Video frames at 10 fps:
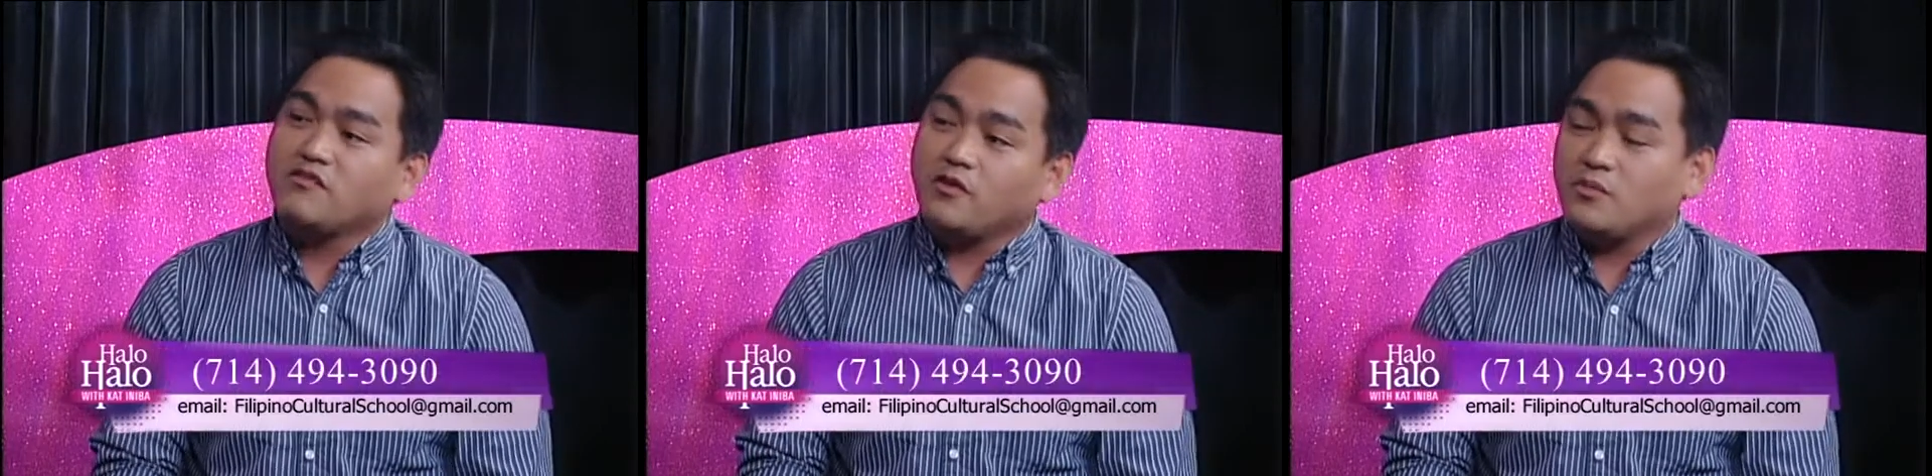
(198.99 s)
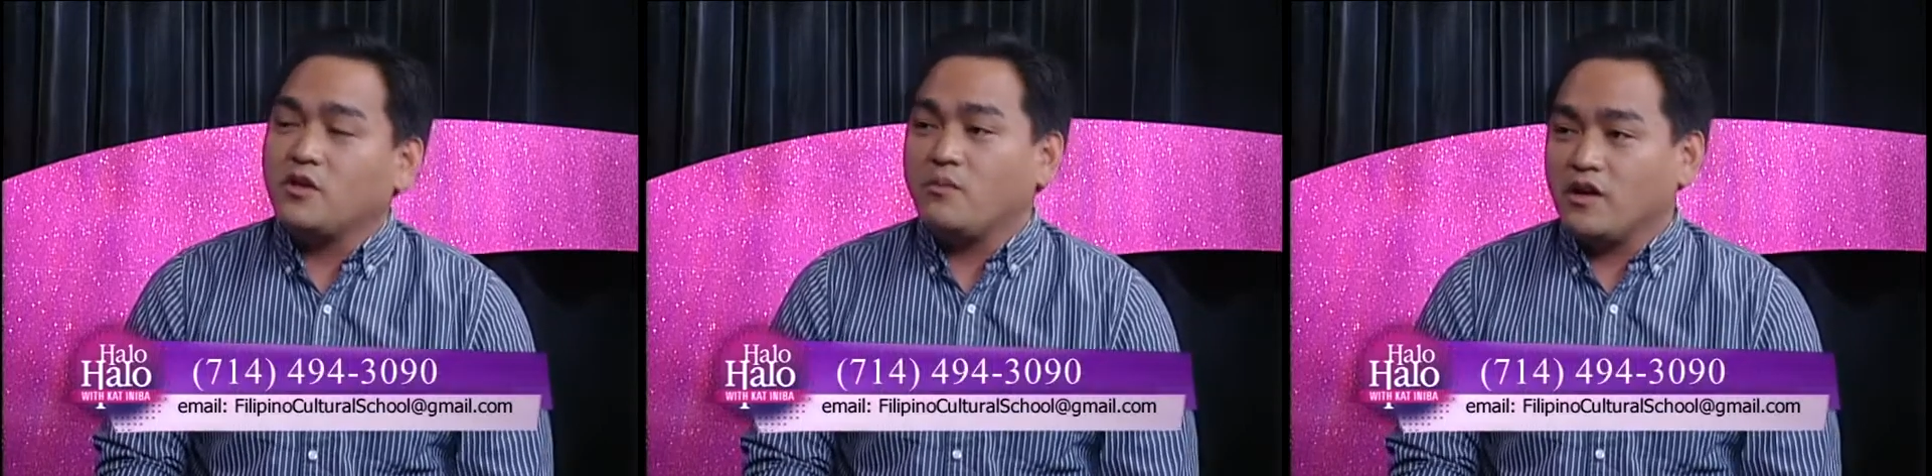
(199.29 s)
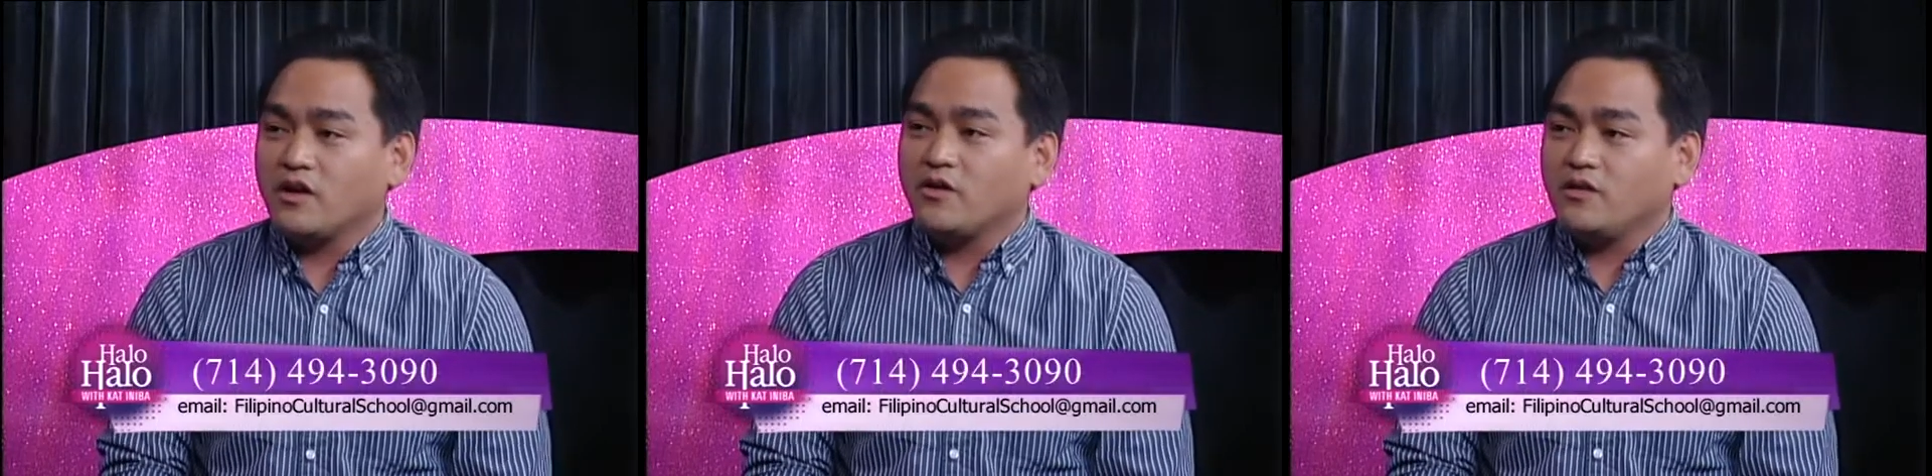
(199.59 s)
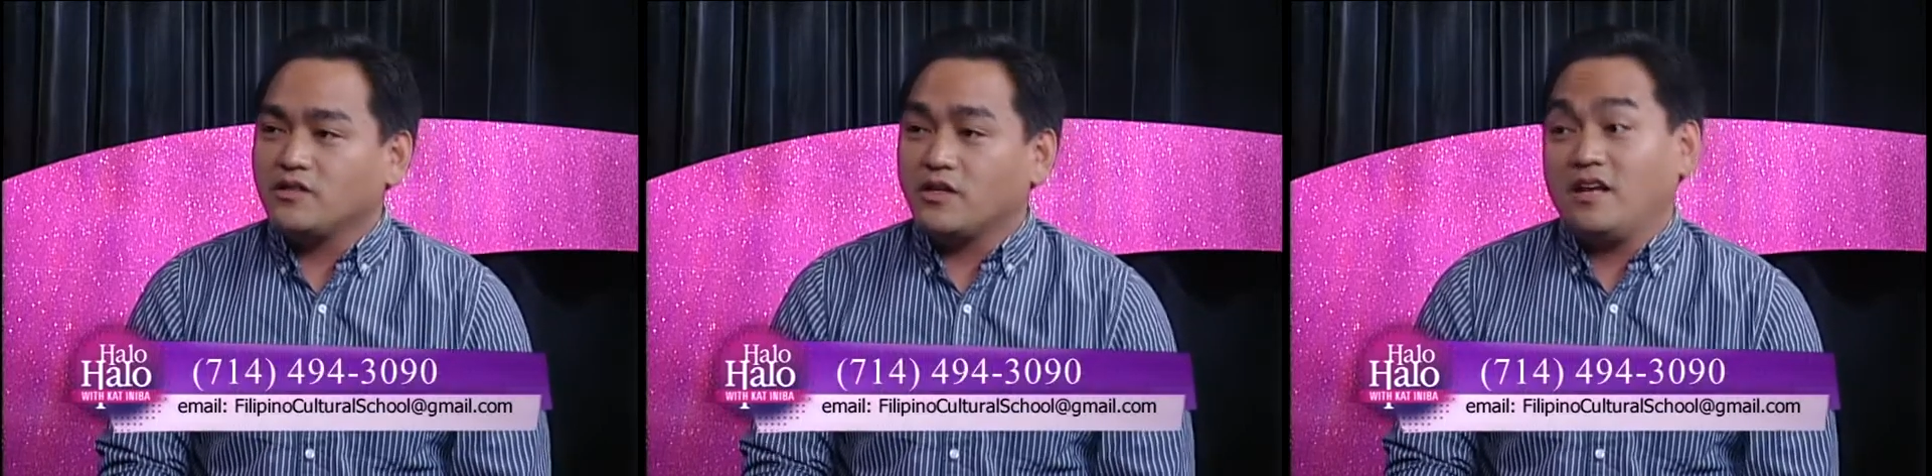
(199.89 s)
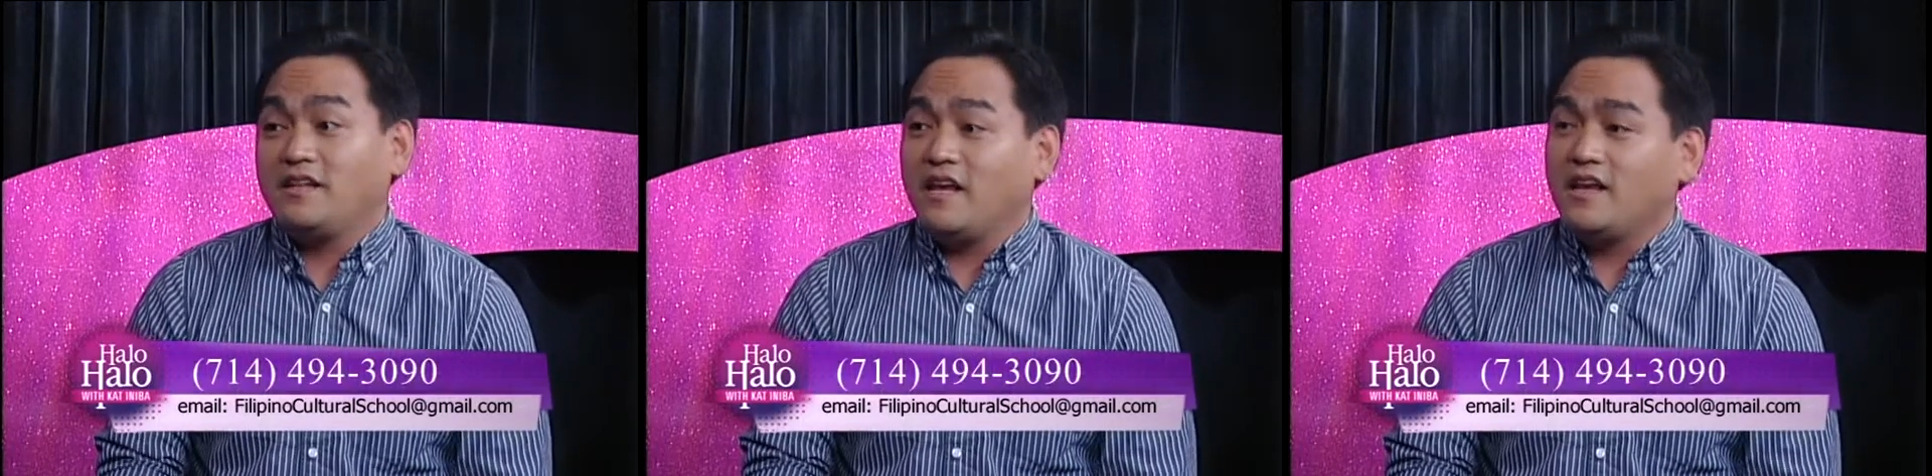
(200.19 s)
Filipino-American culture and
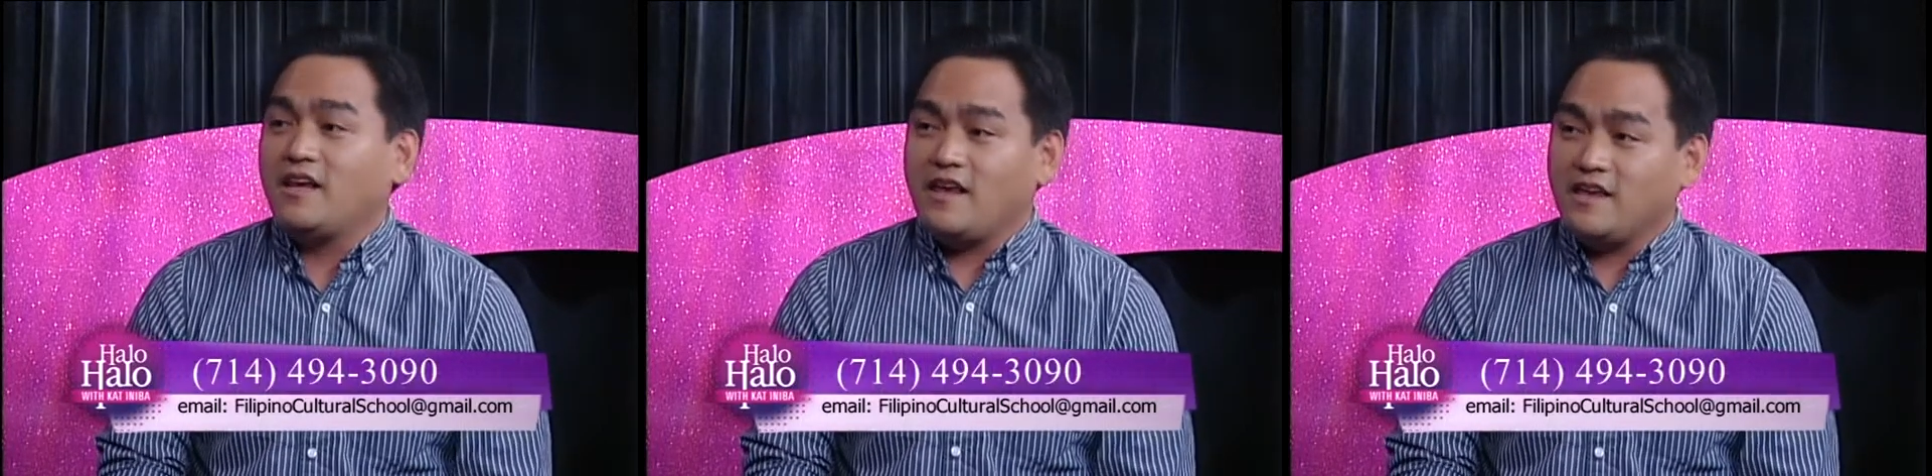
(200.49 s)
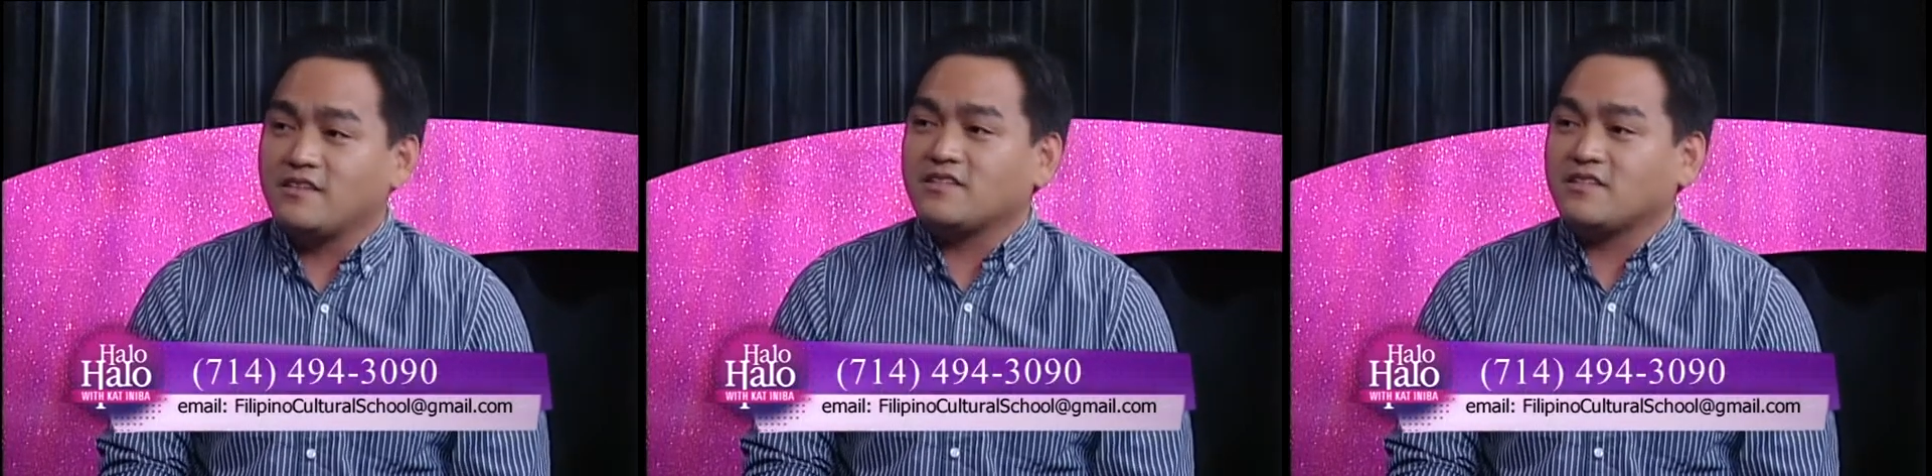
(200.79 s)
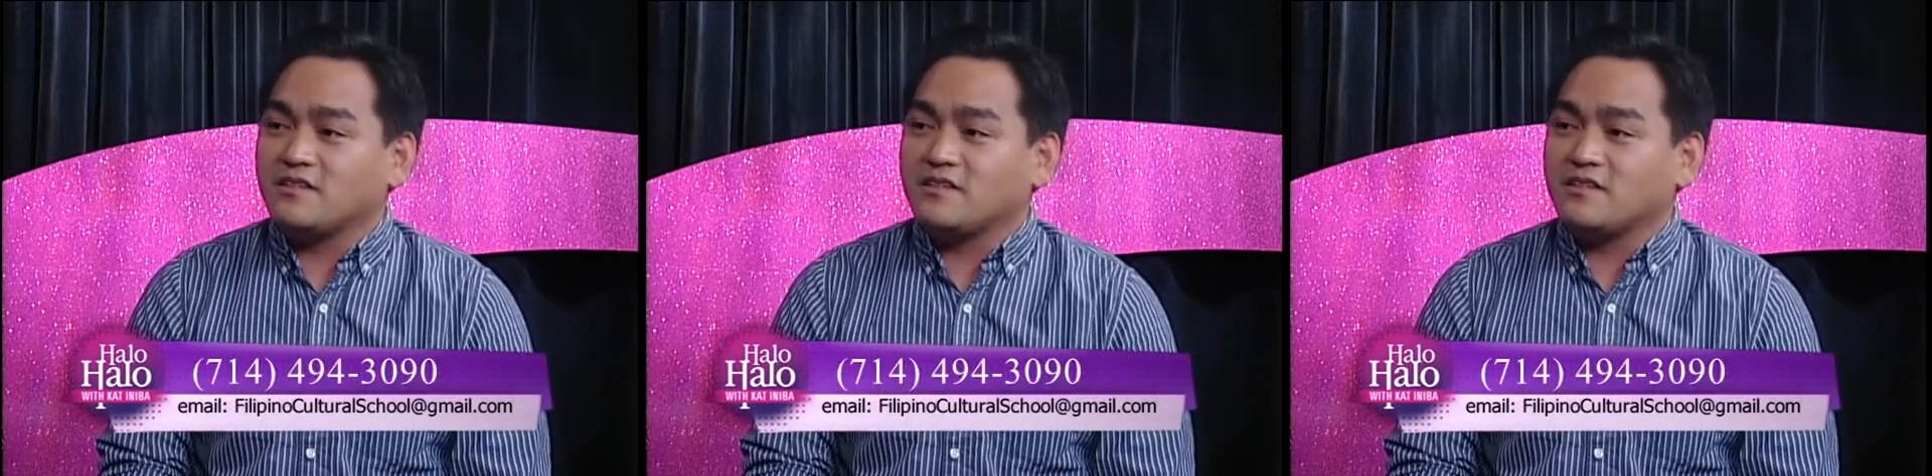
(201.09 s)
identity is.